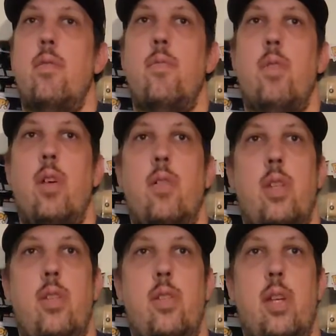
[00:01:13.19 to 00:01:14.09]
Give me well, some
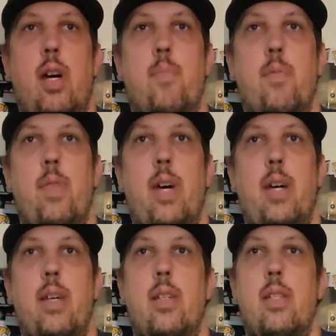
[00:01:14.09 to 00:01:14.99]
could you stop?
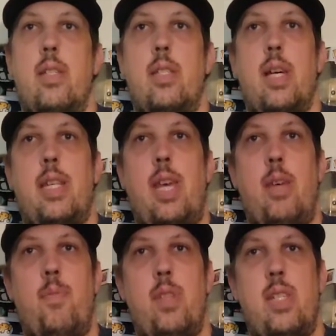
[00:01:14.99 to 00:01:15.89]
No, stop taping.